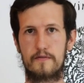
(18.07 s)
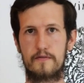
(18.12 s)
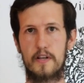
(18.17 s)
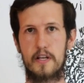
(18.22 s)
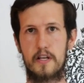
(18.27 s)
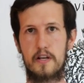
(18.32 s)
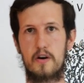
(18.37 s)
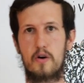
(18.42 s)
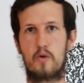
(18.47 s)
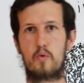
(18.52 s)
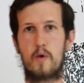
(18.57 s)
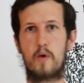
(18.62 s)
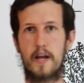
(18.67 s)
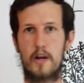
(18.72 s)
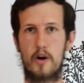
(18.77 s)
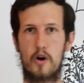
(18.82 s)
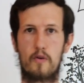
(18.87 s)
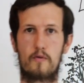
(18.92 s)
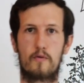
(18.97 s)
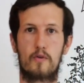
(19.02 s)
video
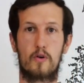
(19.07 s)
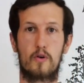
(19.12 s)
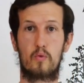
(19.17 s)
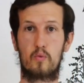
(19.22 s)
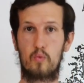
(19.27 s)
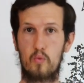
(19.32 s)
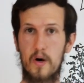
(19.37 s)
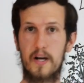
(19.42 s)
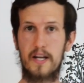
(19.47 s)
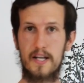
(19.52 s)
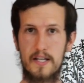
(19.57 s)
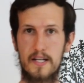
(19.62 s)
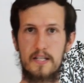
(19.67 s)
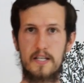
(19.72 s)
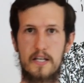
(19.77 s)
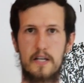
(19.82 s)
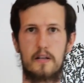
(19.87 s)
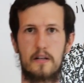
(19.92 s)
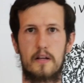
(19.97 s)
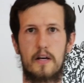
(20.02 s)
went over what is
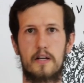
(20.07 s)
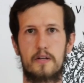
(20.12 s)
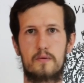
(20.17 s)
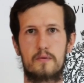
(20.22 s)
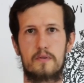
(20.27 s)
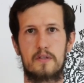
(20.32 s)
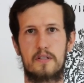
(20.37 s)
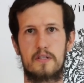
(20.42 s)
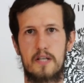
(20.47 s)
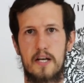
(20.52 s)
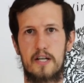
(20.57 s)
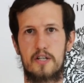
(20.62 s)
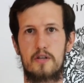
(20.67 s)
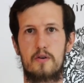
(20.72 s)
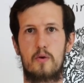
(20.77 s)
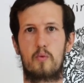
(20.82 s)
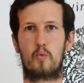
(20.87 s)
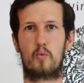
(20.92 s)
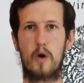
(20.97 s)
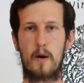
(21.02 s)
ecological
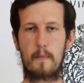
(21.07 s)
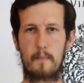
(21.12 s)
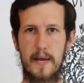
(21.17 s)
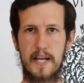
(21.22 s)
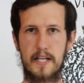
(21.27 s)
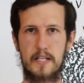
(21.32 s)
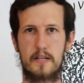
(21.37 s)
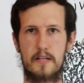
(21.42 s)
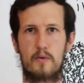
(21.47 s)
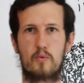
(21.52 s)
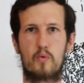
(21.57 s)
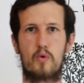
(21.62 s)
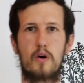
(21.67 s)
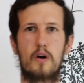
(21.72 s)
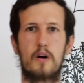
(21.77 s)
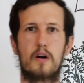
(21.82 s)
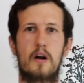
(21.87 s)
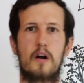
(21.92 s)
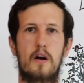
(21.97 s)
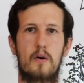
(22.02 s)
succession, what makes it
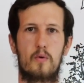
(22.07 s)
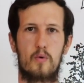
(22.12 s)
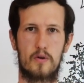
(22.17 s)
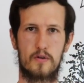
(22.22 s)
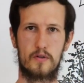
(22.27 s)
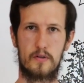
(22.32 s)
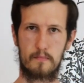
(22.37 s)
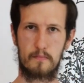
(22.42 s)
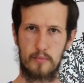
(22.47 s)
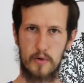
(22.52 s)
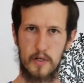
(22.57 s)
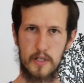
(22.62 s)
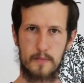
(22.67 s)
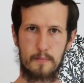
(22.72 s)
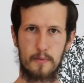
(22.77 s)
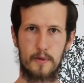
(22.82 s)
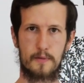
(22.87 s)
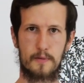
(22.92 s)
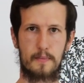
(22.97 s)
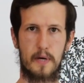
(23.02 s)
work, what are some
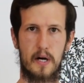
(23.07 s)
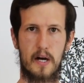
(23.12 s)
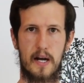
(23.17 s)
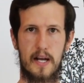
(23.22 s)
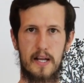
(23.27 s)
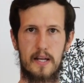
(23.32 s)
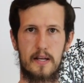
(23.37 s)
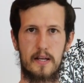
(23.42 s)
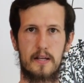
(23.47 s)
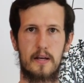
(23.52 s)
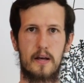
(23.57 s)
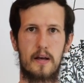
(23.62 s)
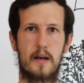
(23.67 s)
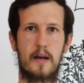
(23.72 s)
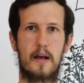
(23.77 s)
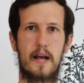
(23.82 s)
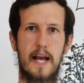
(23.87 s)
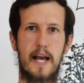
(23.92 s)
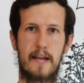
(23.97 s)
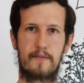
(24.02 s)
principles behind it.
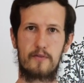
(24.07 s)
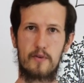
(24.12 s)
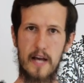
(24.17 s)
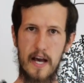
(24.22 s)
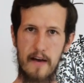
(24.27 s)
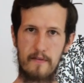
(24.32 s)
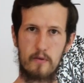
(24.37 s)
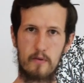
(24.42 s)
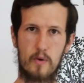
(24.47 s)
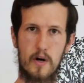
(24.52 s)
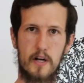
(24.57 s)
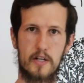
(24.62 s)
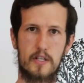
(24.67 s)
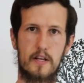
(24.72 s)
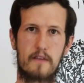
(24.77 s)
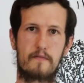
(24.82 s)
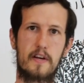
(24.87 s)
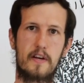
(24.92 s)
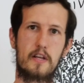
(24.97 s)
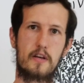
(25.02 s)
And if you haven't watched
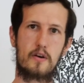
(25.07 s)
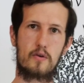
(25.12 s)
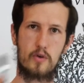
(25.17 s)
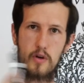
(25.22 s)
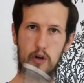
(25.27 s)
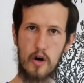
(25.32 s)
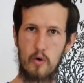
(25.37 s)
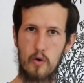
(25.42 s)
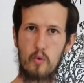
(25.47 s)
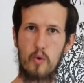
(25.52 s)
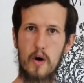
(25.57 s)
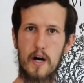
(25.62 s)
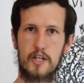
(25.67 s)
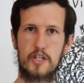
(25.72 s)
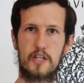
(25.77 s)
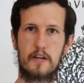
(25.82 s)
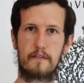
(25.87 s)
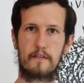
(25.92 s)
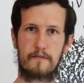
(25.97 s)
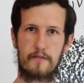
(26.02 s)
that video, go
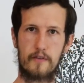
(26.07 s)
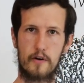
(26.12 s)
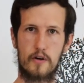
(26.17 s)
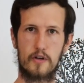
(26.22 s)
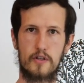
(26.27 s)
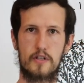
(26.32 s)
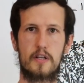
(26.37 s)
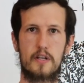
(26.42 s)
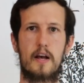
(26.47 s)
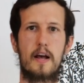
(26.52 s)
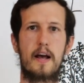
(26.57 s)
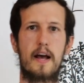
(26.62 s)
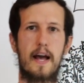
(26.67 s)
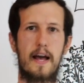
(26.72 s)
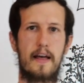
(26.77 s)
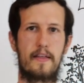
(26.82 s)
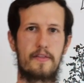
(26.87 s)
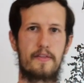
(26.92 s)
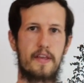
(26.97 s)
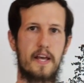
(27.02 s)
watch it first,
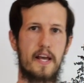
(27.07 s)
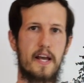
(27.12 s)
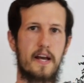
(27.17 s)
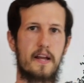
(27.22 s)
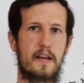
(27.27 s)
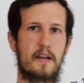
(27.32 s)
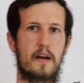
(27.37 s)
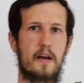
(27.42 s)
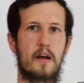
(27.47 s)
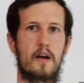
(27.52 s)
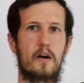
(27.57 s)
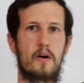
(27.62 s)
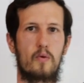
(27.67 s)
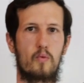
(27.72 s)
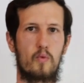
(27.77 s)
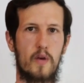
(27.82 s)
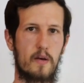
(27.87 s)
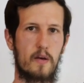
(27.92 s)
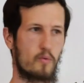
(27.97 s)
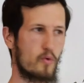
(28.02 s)
and then
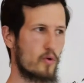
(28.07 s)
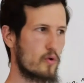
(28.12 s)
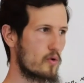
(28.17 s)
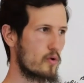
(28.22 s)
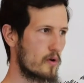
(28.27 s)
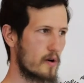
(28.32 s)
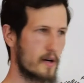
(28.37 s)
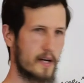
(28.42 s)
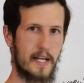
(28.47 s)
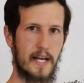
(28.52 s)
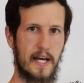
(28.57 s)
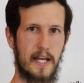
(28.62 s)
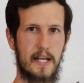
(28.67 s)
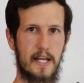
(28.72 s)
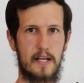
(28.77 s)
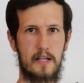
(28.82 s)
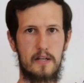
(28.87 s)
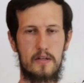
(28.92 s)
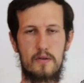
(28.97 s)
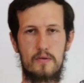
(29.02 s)
we will get
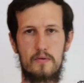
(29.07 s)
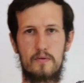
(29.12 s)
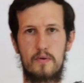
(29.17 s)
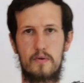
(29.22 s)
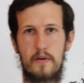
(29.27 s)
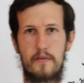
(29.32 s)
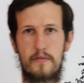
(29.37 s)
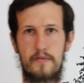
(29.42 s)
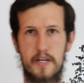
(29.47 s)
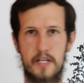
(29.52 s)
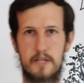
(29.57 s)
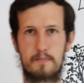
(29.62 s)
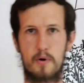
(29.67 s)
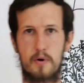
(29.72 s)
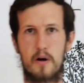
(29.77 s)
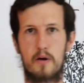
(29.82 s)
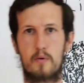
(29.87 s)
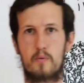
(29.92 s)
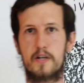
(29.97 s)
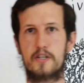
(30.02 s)
into this
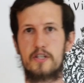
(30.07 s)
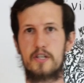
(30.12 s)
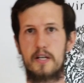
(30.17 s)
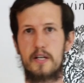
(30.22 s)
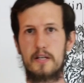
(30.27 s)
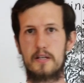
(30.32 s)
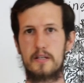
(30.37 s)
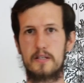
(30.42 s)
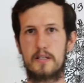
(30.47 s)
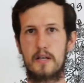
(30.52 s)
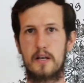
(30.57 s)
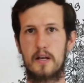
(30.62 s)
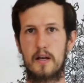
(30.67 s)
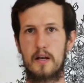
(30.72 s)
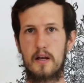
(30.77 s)
part, which is